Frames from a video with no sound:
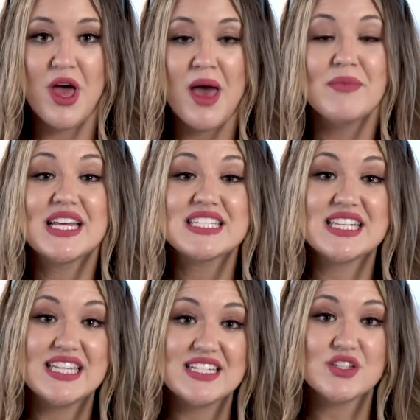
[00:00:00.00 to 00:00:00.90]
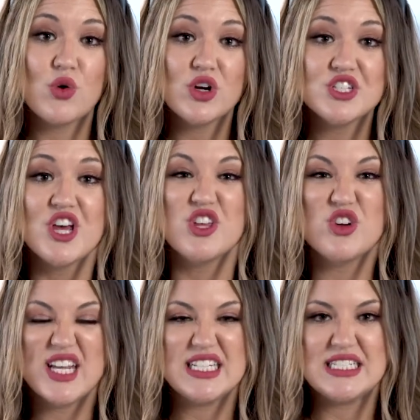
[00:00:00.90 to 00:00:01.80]
because in this course, you'll
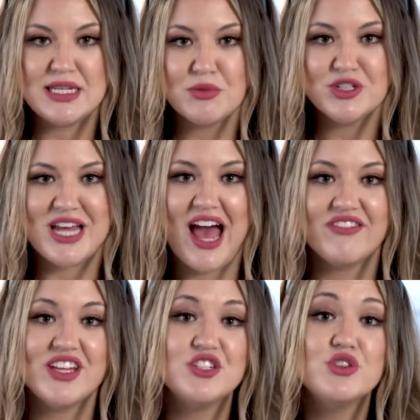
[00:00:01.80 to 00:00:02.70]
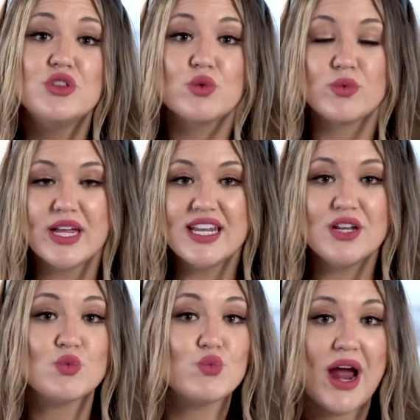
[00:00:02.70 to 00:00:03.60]
get a deeper dive into the
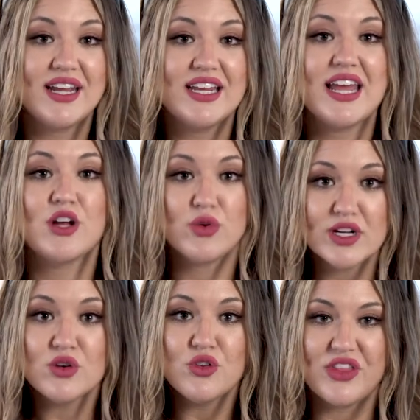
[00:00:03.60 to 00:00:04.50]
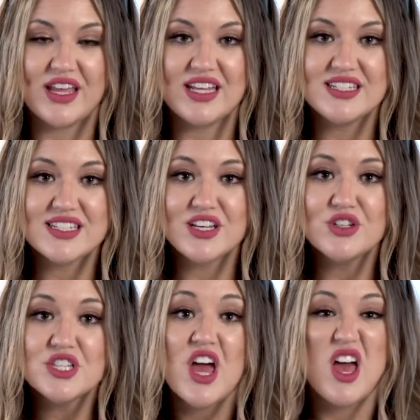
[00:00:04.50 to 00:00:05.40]
reading, writing, and critical thinking skills,